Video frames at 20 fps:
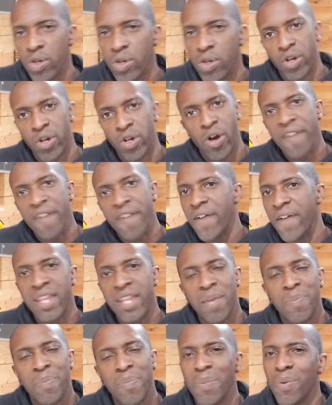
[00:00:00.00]
I find
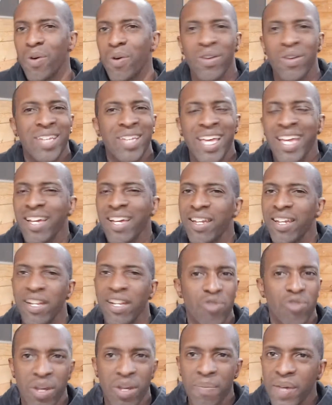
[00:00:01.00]
that people ain't gonna
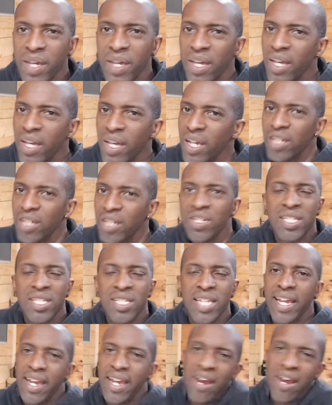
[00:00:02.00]
trip. You just
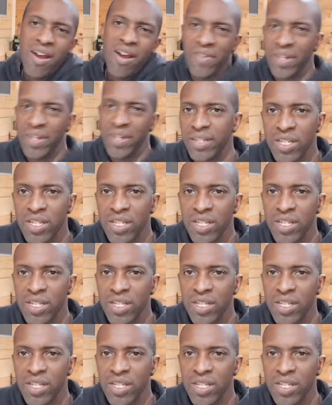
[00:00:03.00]
take care of it.